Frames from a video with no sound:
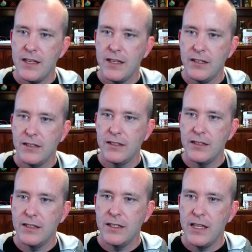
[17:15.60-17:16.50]

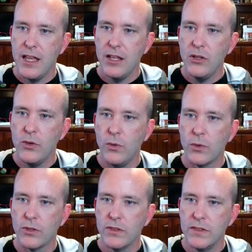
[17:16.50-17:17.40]
hello
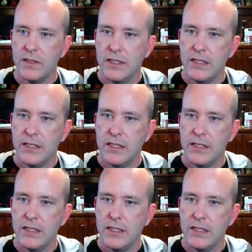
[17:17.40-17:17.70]
world,